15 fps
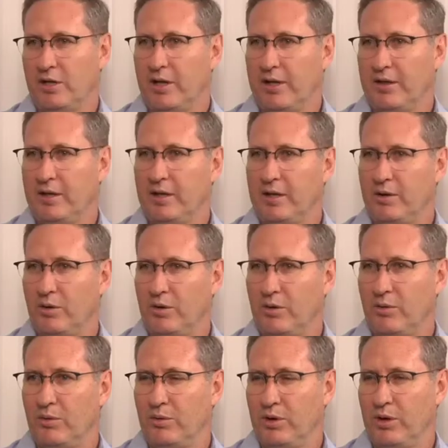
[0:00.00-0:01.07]
I think uh,
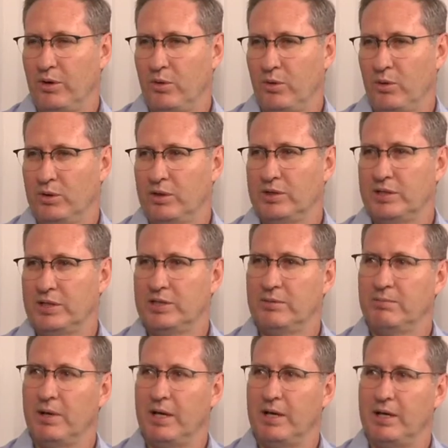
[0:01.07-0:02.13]
all
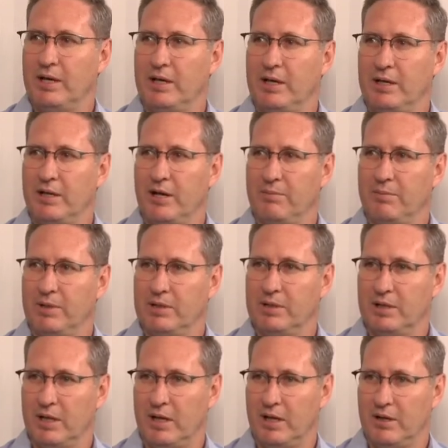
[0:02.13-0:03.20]
decision making in government
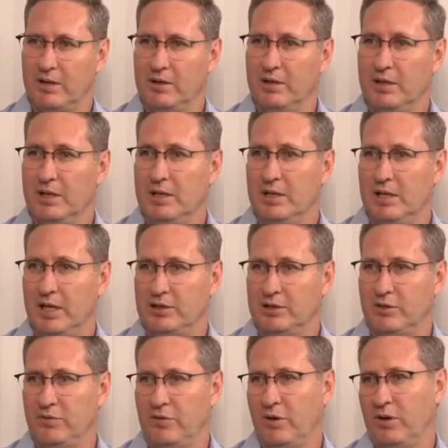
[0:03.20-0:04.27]
now has
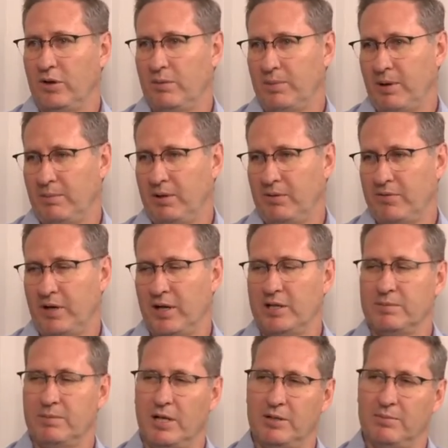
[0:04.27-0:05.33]
to follow the Public
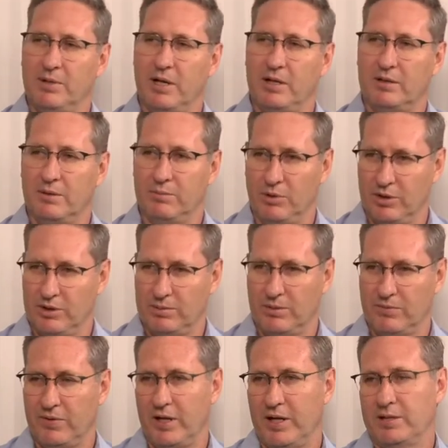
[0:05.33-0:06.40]
Finance Management Act, the Municipal
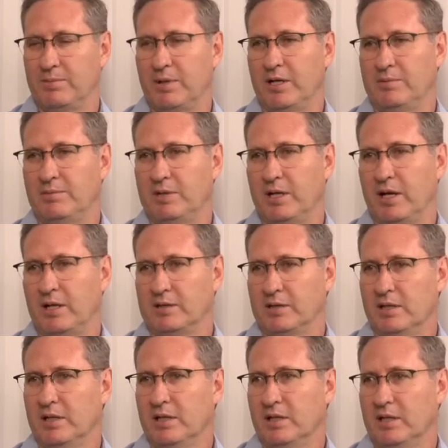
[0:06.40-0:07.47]
Finance Management Act.
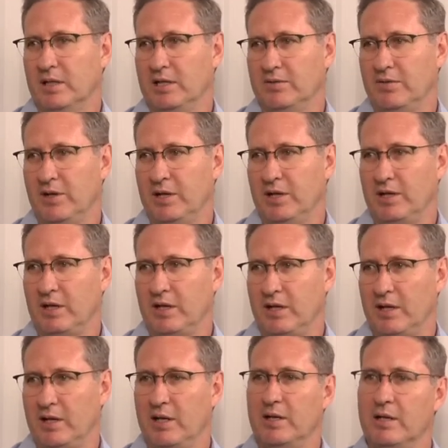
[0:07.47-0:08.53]
There's very
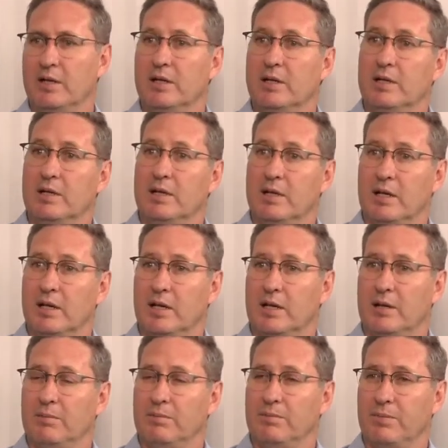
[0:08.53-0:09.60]
clear
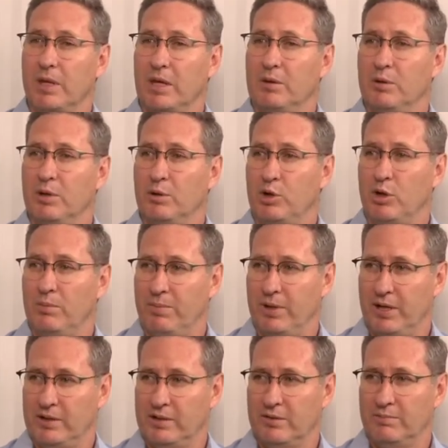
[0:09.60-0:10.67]
um,
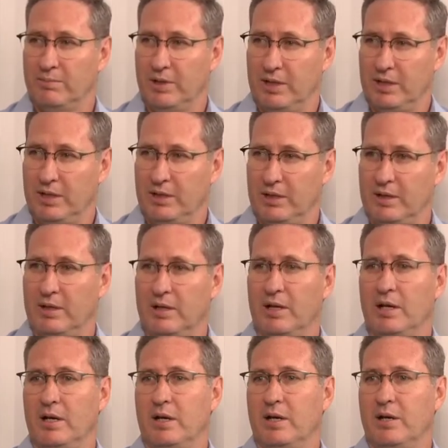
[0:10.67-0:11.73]
competitive bidding,
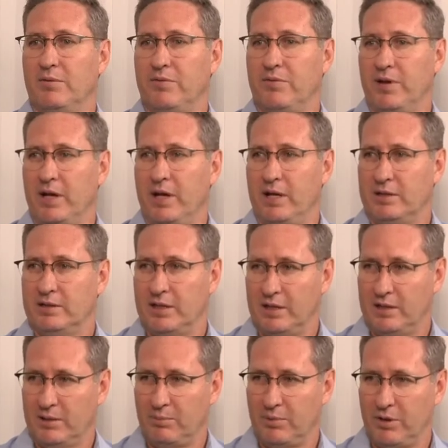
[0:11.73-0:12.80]
uh, fair
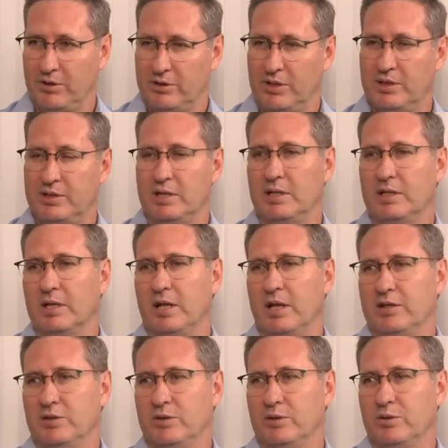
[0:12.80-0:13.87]
tender processing that
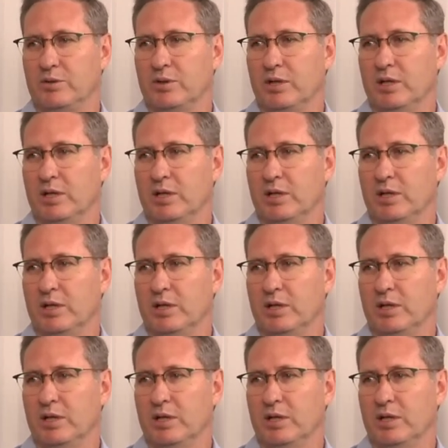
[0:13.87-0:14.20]
has to